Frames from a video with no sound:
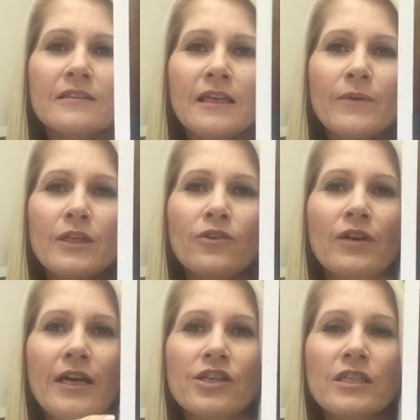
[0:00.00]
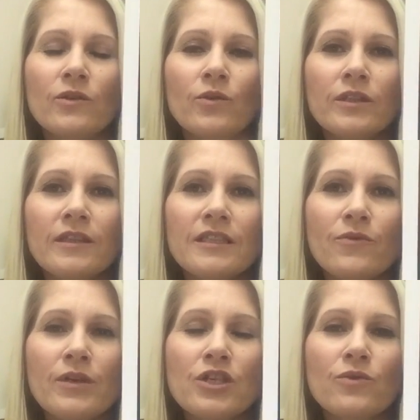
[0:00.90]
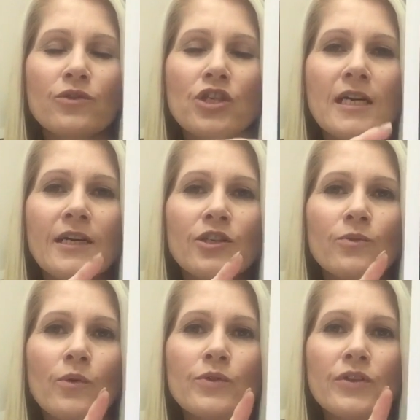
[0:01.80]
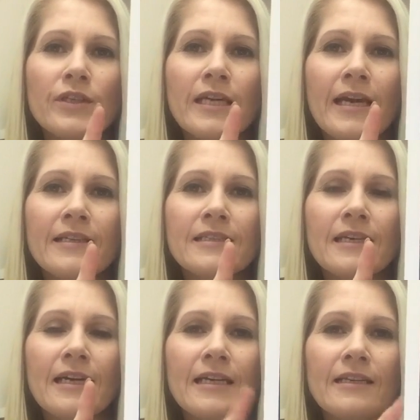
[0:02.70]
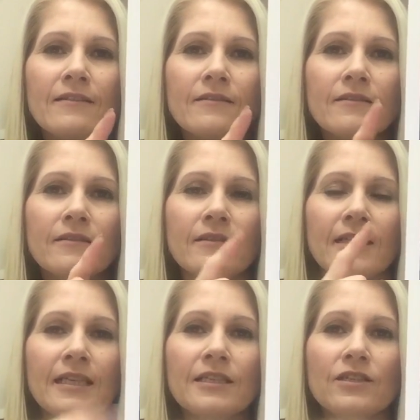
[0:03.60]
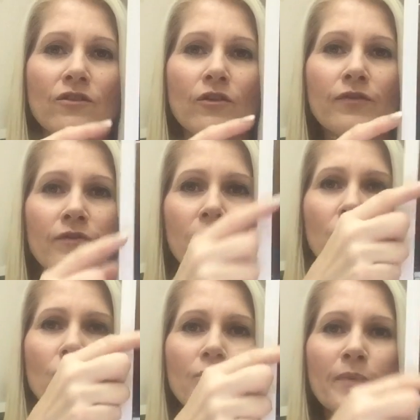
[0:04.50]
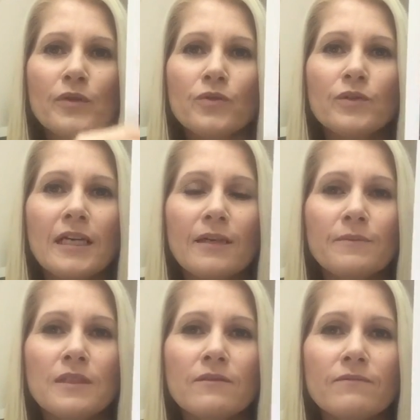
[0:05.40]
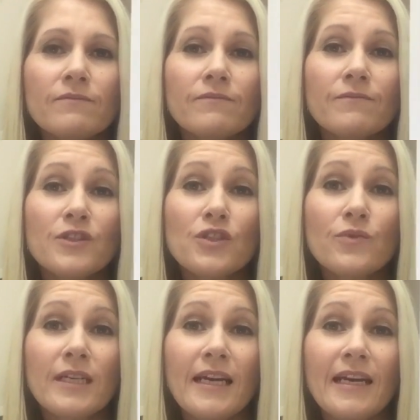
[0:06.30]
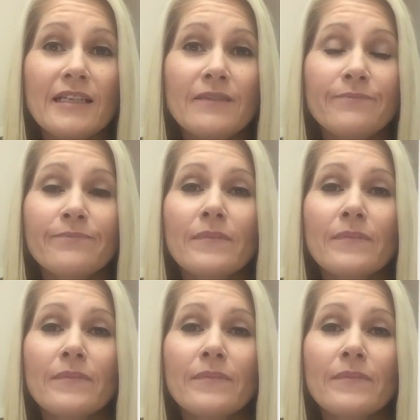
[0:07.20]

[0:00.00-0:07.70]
Now when you actually order this original chart, you also get a list of all the bottle names, which is really handy.